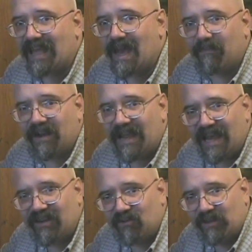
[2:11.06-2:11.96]
happen. I
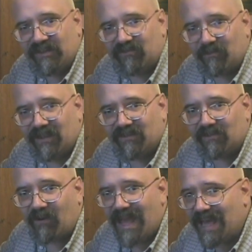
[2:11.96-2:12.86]
add new instruments,
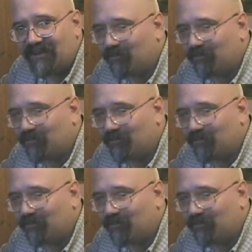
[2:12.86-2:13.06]
or I add new